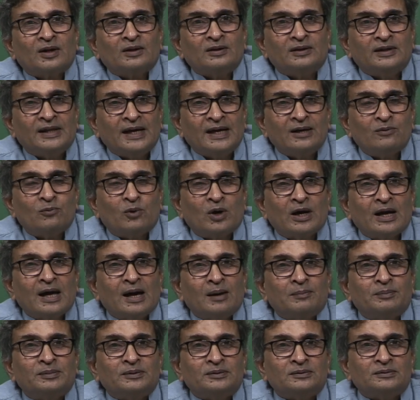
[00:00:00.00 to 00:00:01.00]
Then what
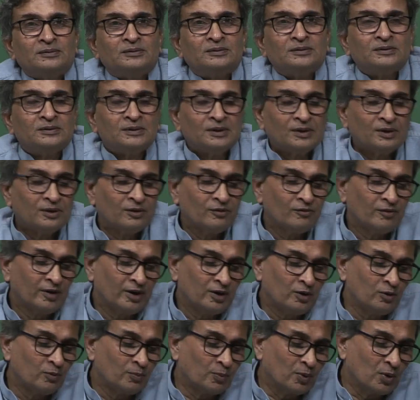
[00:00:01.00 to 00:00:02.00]
happens? When
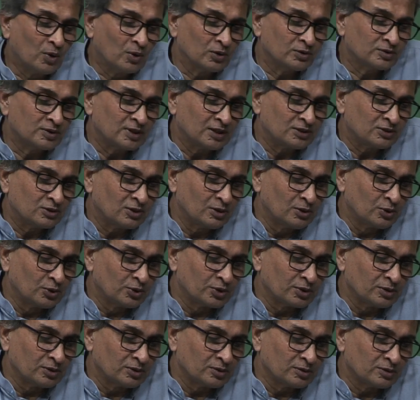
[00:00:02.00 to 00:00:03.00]
you pour such
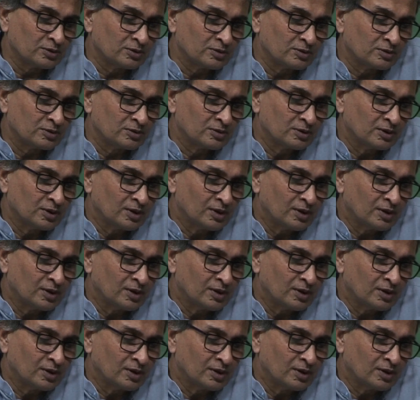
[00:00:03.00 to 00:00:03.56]
solutions